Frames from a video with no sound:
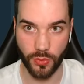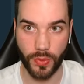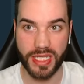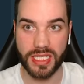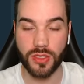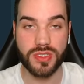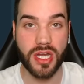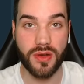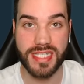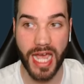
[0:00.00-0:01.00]
We could lose
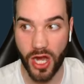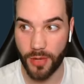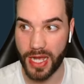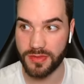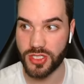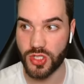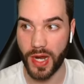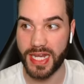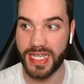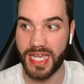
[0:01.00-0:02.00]
our entire balance
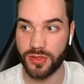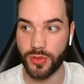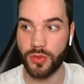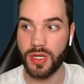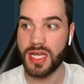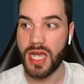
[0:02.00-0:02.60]
trying to get through one